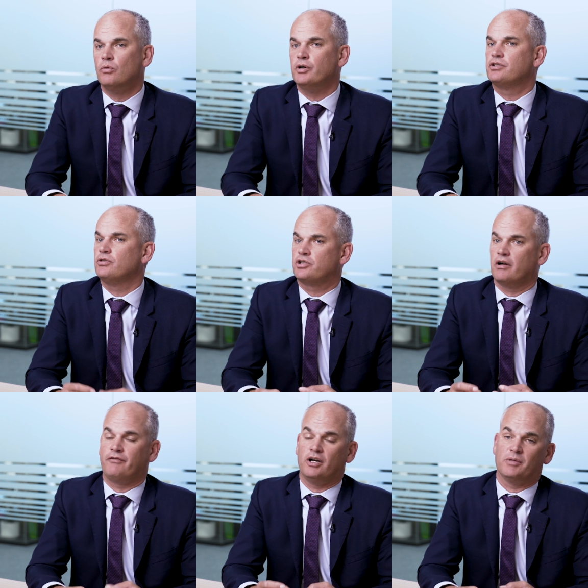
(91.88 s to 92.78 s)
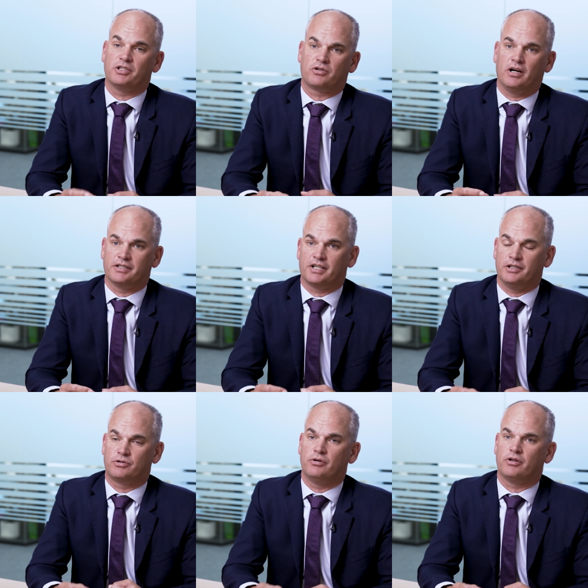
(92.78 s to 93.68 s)
we do very much try to stay
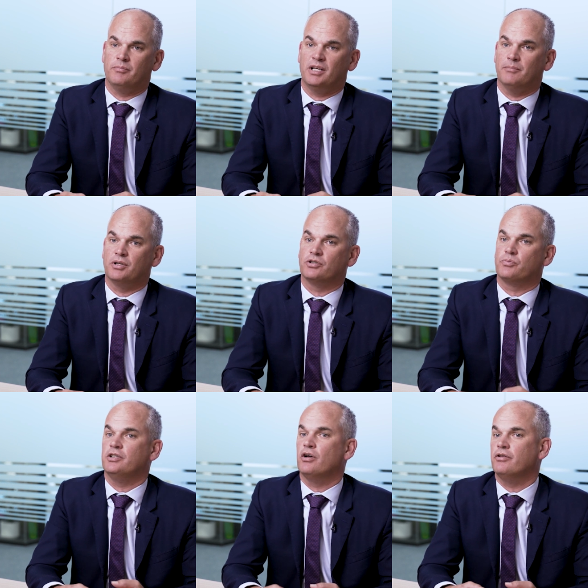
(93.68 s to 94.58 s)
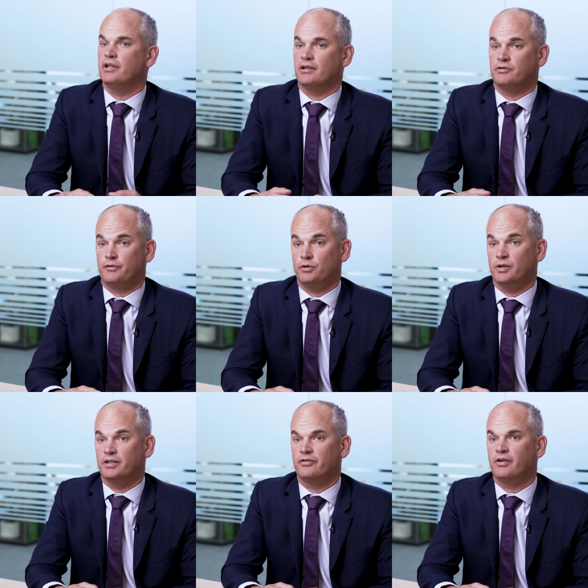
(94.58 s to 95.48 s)
true to them here because we know that there's few
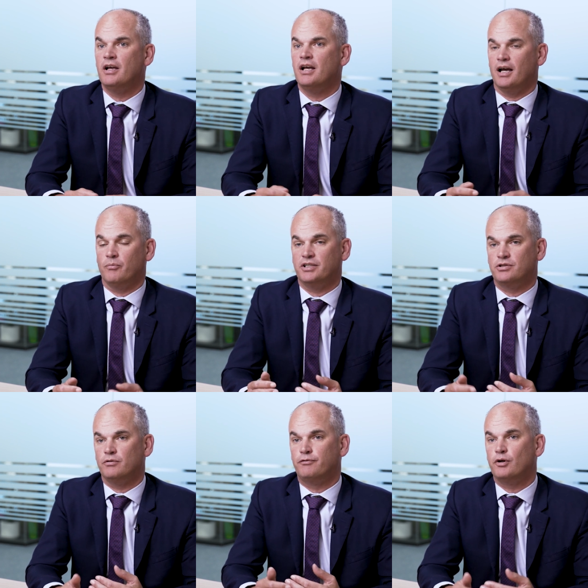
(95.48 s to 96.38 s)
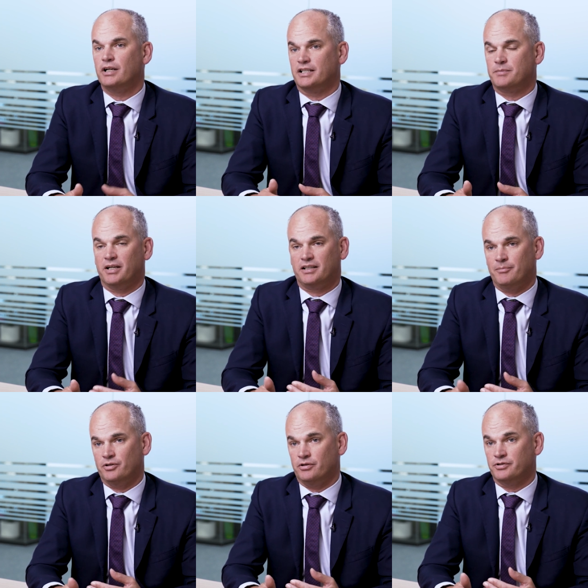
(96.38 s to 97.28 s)
winners, and we do fully expect
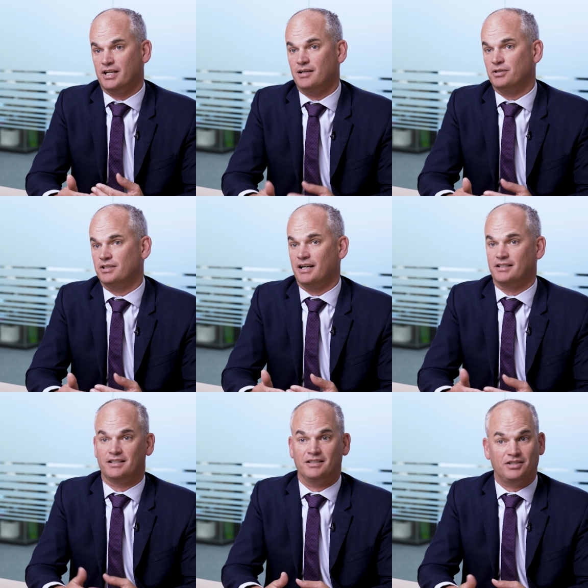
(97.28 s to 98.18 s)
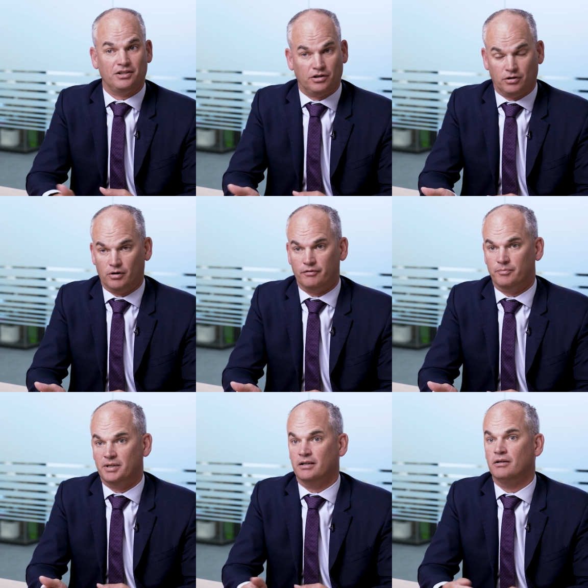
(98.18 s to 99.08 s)
Amazon's EBITDA to continue to grow
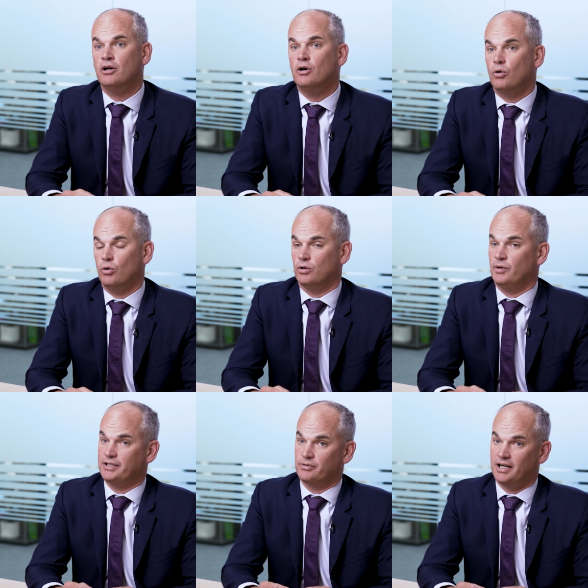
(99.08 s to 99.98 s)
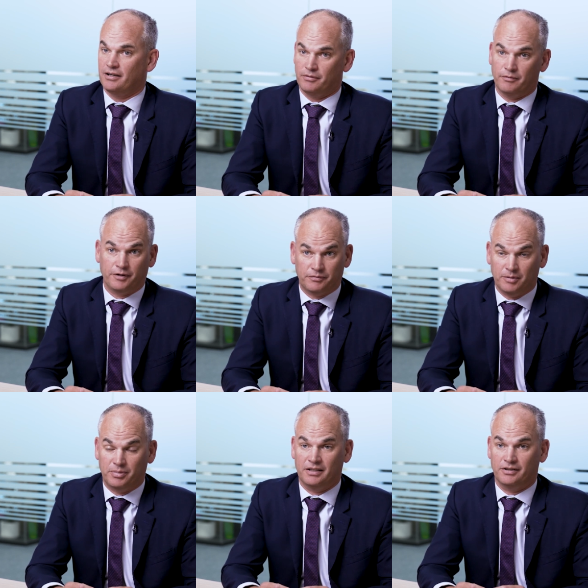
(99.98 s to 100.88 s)
from here all the way to
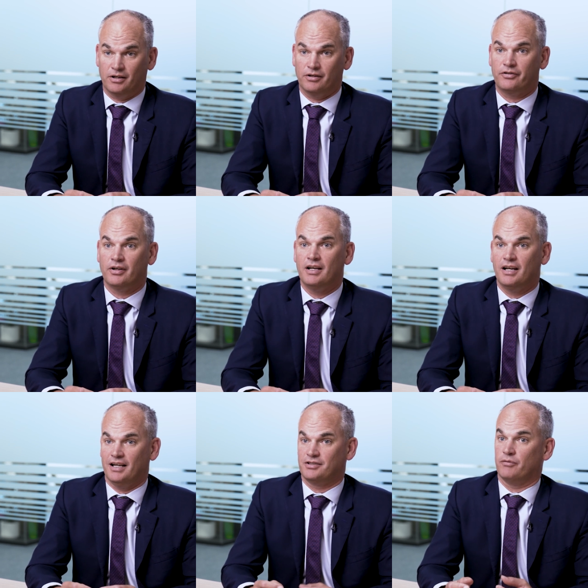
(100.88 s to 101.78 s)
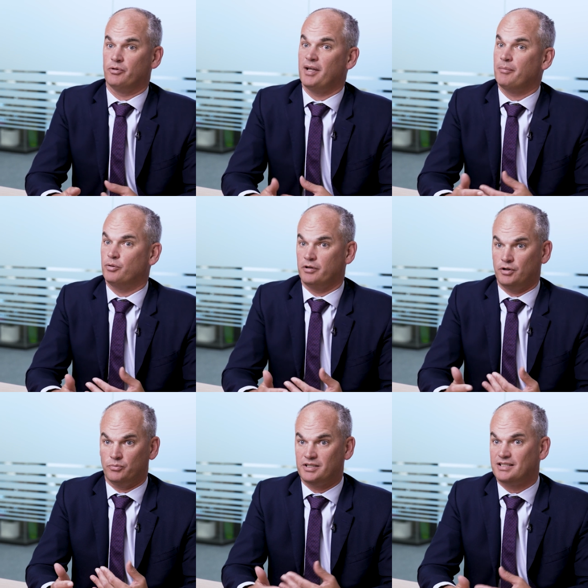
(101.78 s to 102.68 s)
$150 billion. And so from that point of
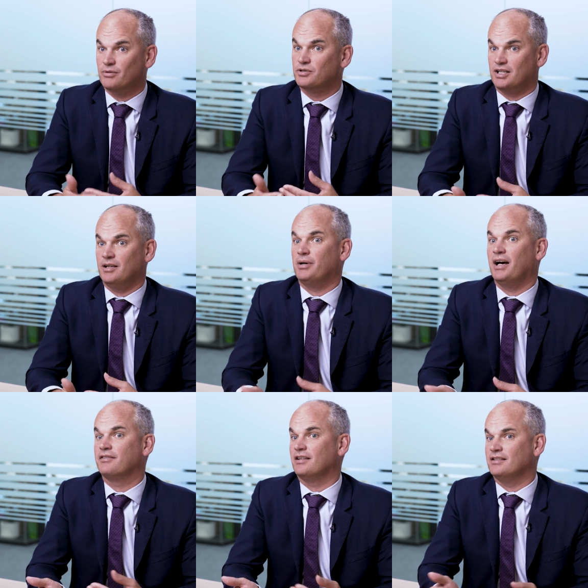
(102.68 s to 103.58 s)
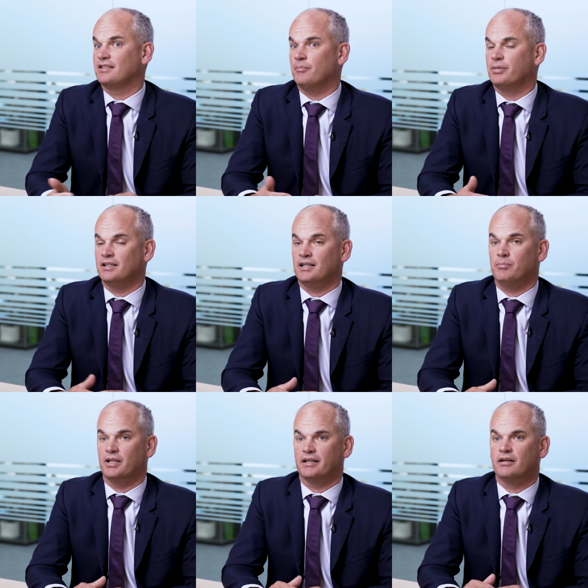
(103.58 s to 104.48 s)
view, we still see a path to this company
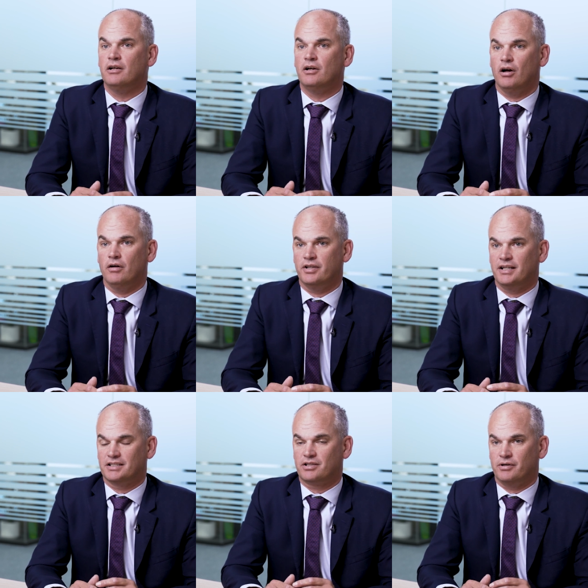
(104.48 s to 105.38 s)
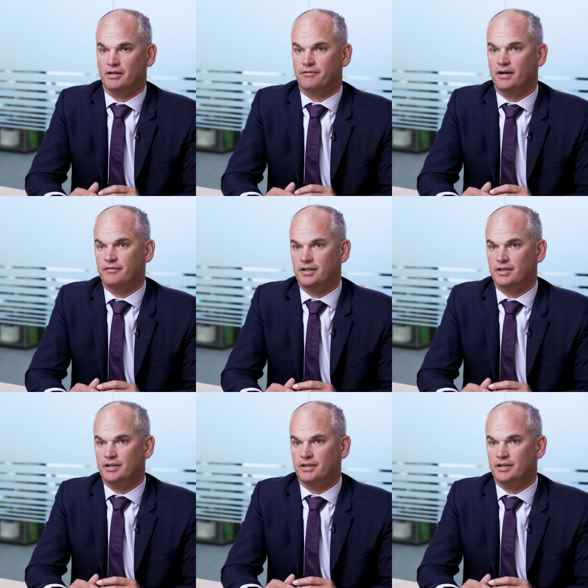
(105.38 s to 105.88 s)
doubling over the next 3 to 5